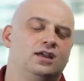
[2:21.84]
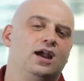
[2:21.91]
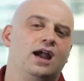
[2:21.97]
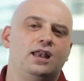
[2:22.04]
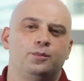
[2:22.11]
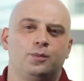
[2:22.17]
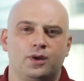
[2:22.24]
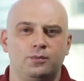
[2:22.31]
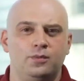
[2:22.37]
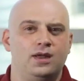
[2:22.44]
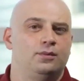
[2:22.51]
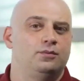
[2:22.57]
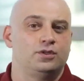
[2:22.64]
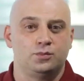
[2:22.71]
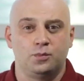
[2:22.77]
It would help
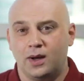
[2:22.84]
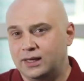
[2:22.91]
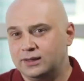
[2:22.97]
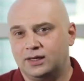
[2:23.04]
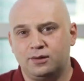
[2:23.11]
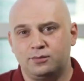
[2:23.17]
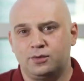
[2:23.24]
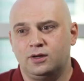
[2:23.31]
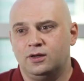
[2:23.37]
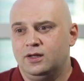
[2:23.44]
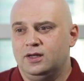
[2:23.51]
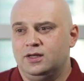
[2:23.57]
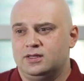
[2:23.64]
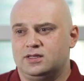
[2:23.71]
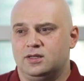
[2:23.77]
to avoid
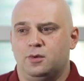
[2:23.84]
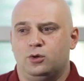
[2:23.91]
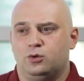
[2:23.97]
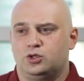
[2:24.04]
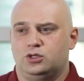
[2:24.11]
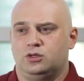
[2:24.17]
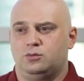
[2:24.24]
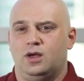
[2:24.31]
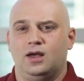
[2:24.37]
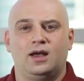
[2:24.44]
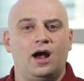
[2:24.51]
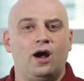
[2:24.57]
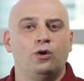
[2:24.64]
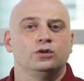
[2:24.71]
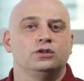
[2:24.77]
problems with banks,
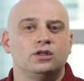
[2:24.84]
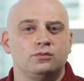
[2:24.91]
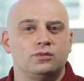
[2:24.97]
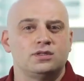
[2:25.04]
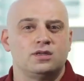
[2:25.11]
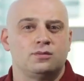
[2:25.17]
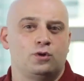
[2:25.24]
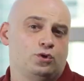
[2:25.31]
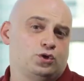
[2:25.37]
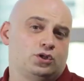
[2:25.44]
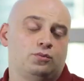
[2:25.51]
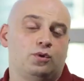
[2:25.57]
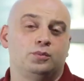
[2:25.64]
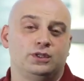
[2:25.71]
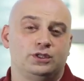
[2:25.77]
frozen
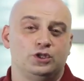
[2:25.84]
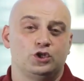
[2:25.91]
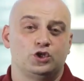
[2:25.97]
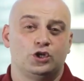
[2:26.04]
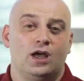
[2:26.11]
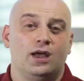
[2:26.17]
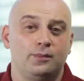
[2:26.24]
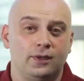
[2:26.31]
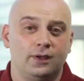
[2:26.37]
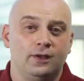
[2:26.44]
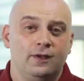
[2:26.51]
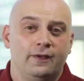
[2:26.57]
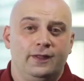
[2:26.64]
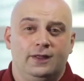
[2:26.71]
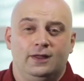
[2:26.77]
accounts,
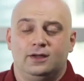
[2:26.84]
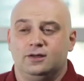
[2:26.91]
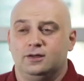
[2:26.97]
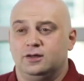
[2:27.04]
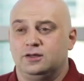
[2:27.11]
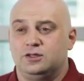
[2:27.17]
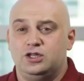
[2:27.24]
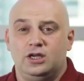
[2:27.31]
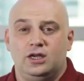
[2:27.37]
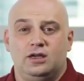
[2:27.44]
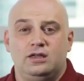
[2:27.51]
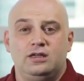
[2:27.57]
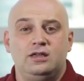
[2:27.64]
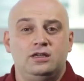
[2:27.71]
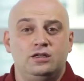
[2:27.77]
frozen payments,
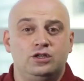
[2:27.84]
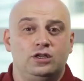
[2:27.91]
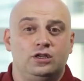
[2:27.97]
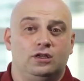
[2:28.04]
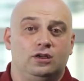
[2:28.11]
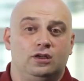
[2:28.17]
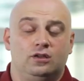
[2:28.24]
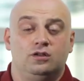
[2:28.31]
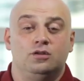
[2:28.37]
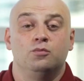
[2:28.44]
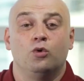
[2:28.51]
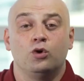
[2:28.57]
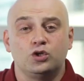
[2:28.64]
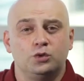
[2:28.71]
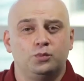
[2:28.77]
when India
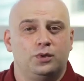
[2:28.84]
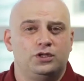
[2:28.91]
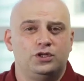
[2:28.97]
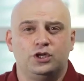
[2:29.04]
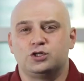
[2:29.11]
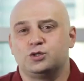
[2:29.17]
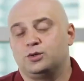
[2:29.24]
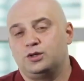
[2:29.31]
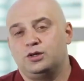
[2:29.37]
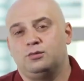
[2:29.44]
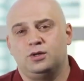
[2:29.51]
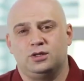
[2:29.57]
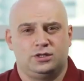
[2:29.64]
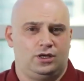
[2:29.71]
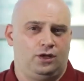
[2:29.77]
can't support German
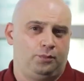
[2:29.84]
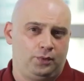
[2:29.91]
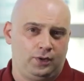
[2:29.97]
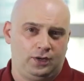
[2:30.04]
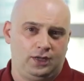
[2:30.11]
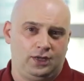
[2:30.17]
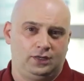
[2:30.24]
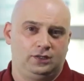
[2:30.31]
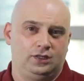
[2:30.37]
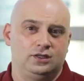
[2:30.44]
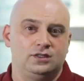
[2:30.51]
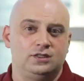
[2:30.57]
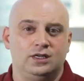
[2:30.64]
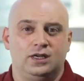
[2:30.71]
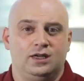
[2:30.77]
projects,
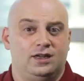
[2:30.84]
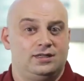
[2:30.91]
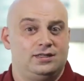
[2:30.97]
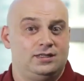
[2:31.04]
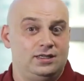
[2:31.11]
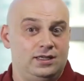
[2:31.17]
or Russia,